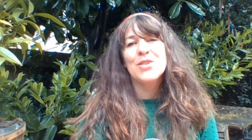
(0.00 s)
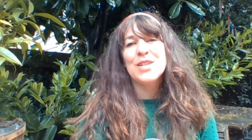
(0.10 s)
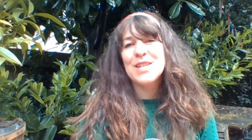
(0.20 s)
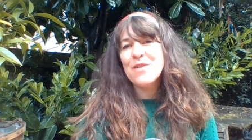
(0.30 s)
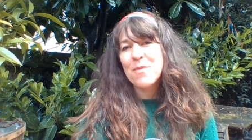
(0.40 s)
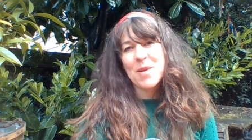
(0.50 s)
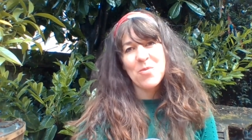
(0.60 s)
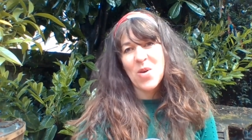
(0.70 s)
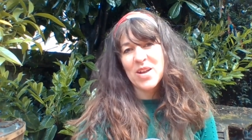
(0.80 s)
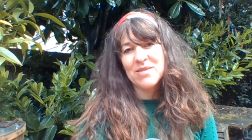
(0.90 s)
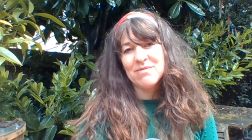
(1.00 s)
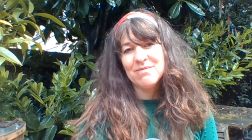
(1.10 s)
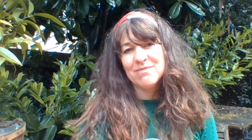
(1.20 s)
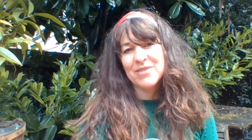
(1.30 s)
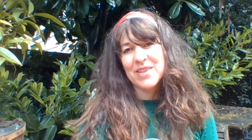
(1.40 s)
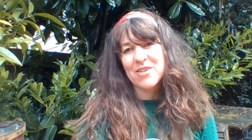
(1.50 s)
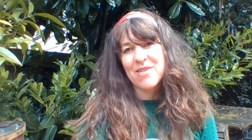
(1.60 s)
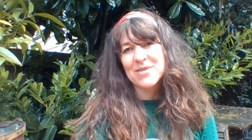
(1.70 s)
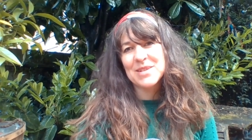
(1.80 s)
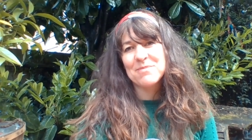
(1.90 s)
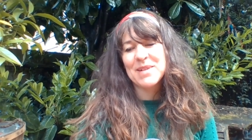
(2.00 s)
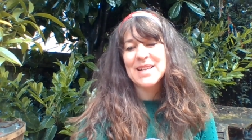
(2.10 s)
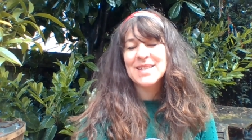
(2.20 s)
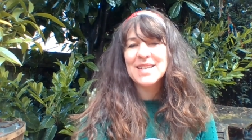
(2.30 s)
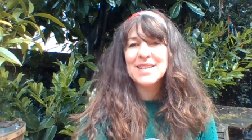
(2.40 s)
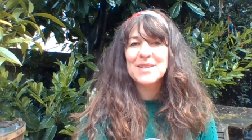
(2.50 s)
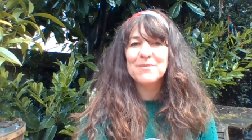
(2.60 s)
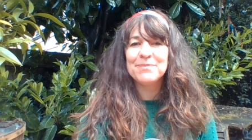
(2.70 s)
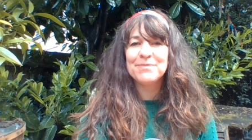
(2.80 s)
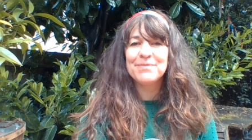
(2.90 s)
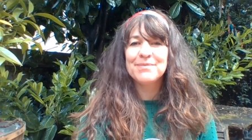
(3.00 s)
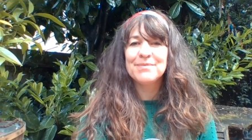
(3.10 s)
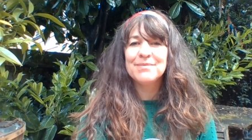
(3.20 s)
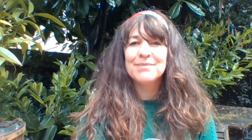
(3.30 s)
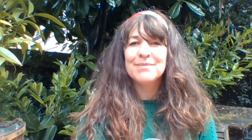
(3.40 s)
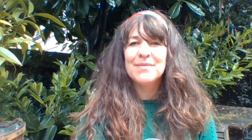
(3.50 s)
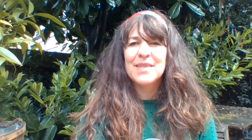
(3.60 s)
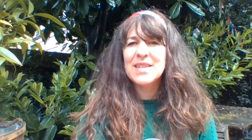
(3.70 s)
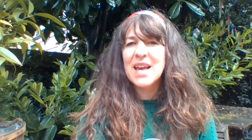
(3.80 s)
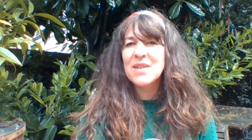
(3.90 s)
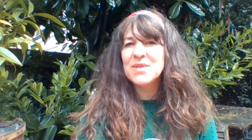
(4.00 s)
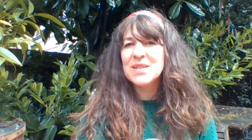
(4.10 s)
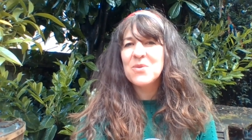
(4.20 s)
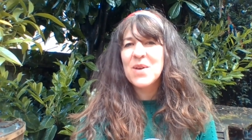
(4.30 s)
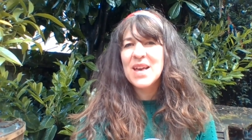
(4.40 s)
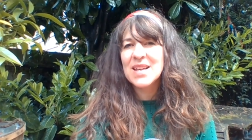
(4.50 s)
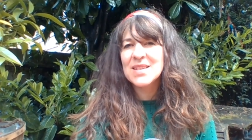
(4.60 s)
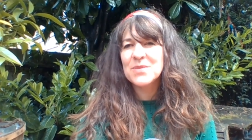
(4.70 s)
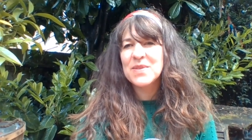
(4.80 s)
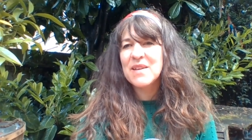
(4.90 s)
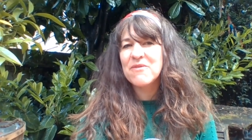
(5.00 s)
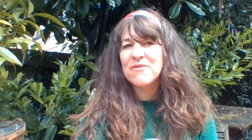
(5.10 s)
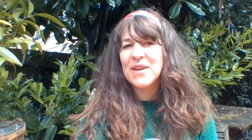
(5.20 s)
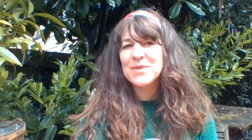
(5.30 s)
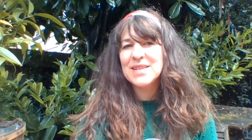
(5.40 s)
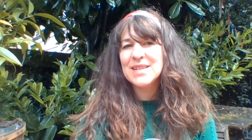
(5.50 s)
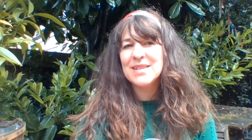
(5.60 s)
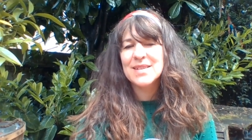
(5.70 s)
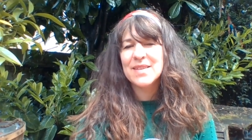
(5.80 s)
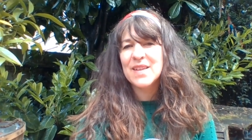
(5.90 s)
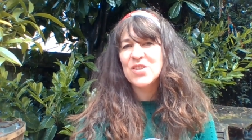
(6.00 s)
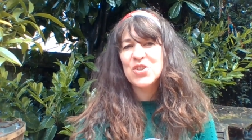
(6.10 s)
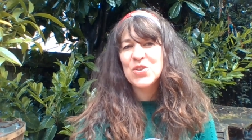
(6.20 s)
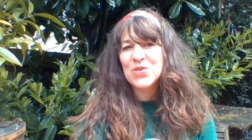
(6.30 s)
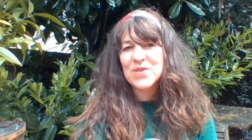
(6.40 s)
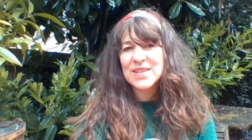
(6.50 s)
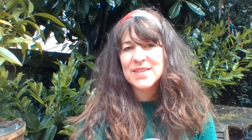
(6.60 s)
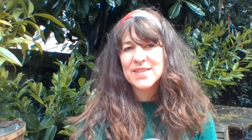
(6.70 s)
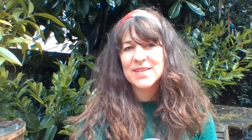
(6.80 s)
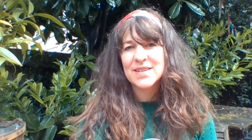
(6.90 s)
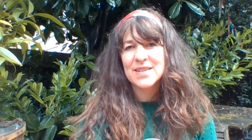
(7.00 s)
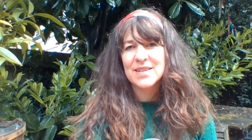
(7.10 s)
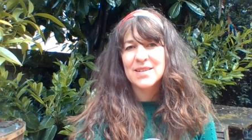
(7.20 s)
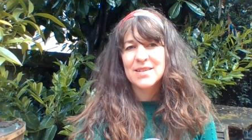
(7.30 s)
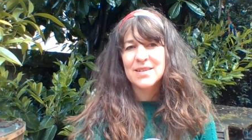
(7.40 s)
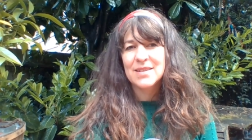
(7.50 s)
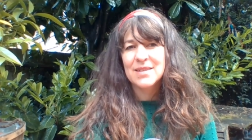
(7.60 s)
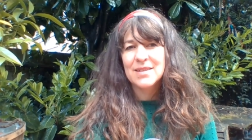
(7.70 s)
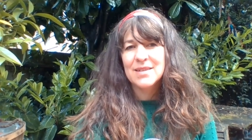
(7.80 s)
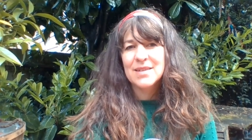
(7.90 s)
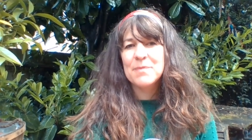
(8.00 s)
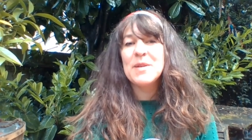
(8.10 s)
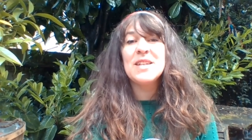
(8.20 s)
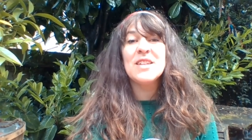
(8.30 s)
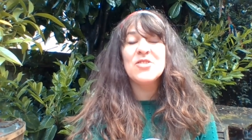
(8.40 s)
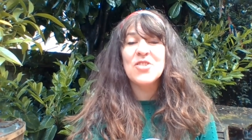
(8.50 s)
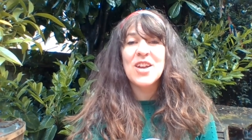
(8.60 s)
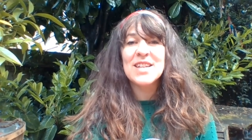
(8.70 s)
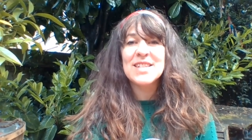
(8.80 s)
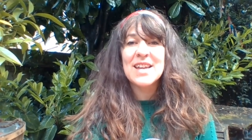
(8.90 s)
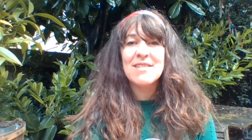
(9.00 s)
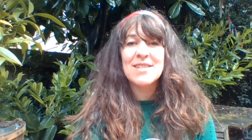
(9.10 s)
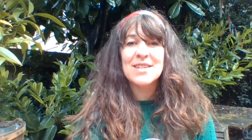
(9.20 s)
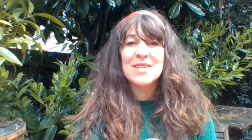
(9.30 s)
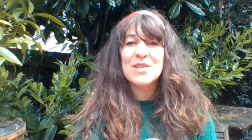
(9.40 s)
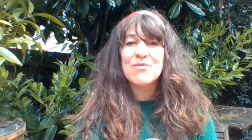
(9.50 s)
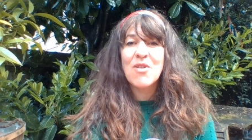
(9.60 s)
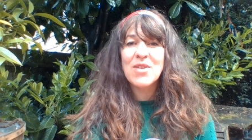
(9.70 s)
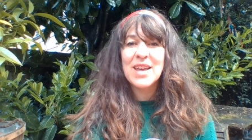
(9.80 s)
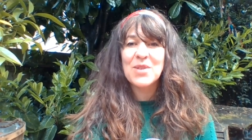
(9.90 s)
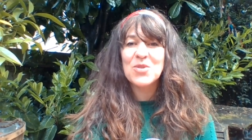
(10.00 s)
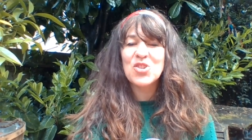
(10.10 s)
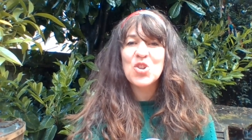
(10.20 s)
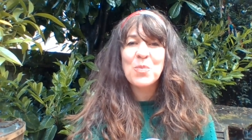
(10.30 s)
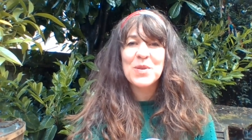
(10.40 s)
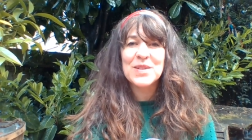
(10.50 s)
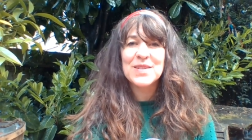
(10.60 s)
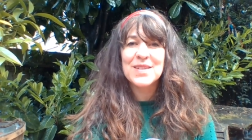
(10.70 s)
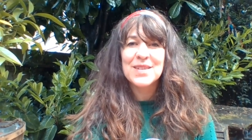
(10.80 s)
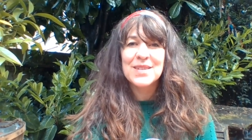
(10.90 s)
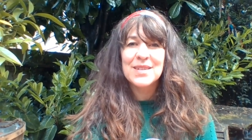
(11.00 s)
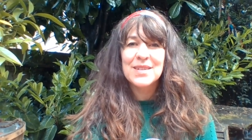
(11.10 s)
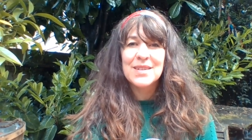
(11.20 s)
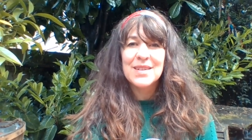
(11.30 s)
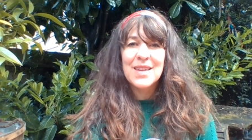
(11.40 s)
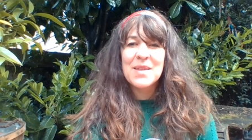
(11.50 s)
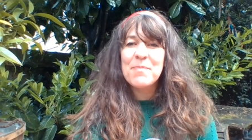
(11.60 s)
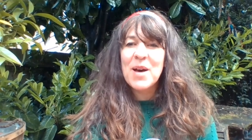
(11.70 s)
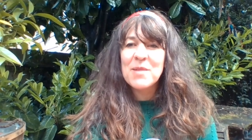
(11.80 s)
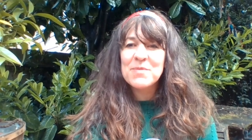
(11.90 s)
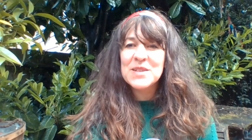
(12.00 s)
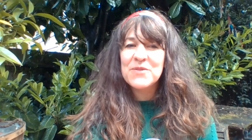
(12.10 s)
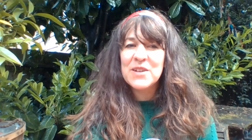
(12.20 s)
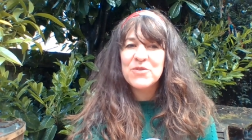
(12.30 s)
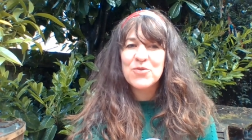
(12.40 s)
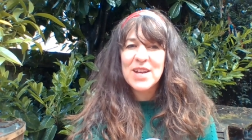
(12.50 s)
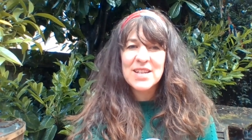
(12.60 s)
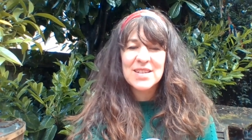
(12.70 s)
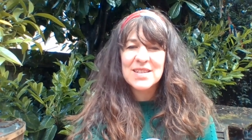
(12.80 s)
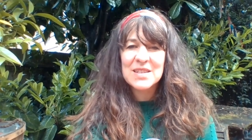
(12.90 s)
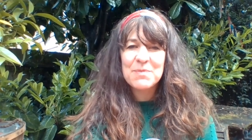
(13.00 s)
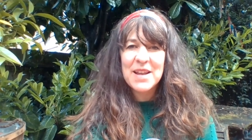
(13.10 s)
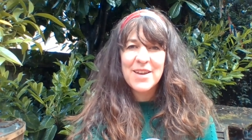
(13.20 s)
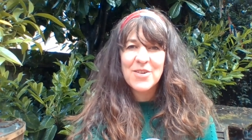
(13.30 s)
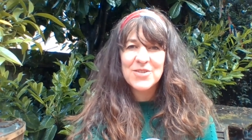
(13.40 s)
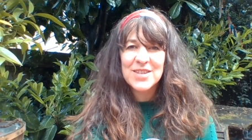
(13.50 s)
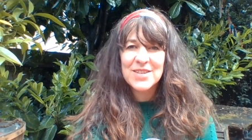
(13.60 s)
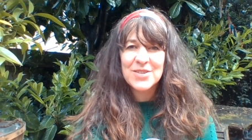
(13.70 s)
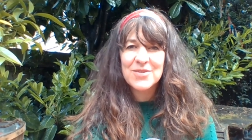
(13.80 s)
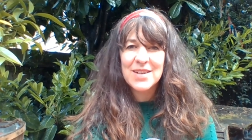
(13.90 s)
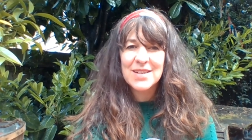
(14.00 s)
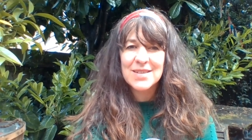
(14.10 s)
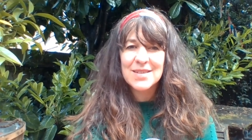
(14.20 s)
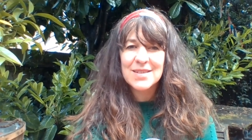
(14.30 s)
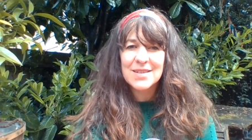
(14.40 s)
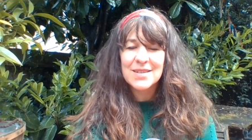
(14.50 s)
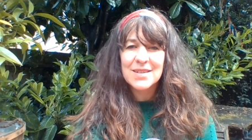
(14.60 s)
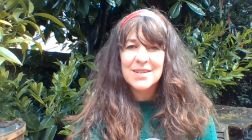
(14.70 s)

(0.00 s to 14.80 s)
She's never been one for the crowded places, the town squares with their fountains and their tourists, the pedestrianised areas thronging with shoppers, the pubs full of drinkers spilling onto the streets.